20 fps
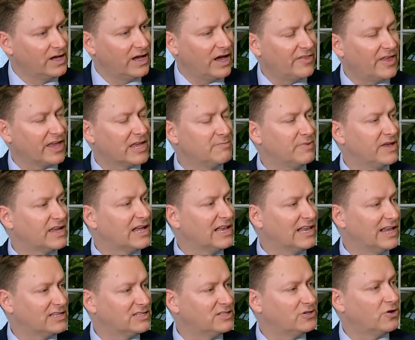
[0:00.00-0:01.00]
and they can be
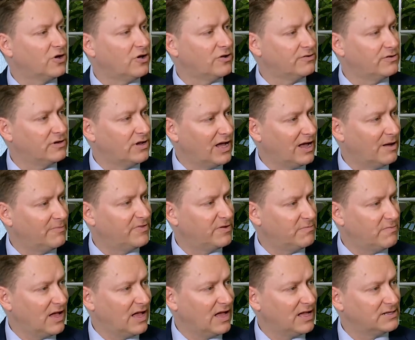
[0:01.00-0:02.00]
collected on um,
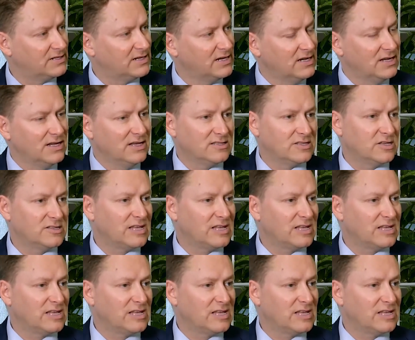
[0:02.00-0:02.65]
demand. So